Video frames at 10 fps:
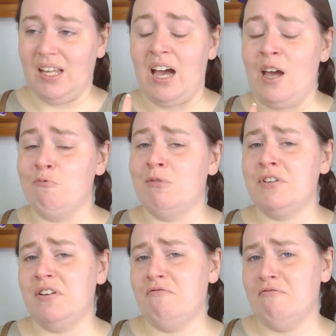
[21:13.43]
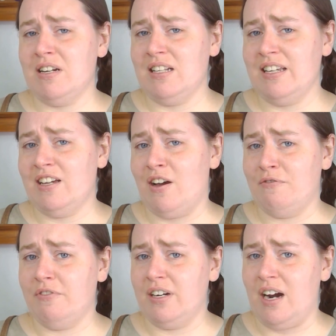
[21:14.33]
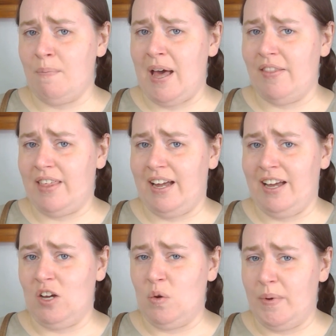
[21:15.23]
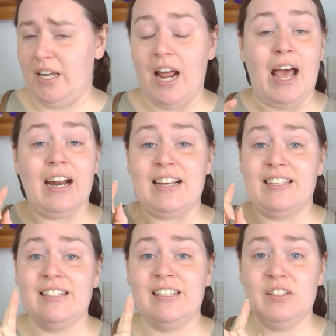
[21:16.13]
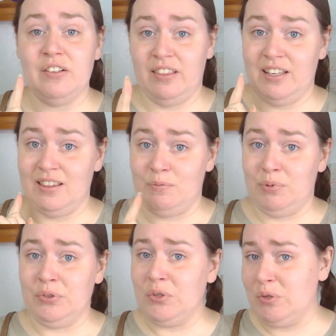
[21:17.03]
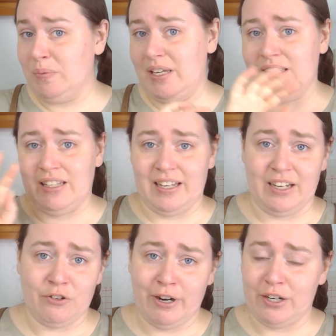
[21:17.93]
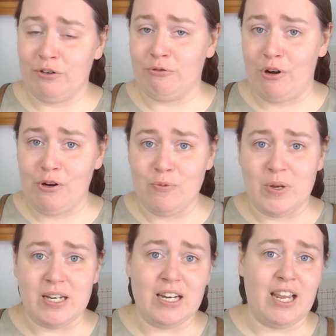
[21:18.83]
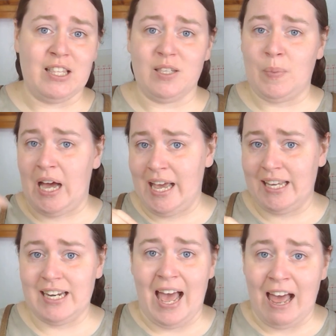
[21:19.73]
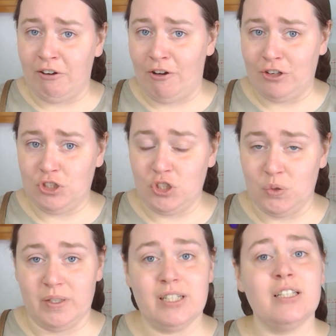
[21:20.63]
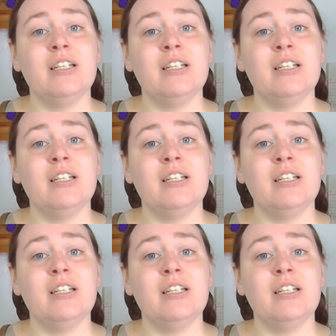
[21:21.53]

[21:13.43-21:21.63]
I wasn't really confident about that helmet, and I still think the plume is like a Greco-Roman inspired add-on to it.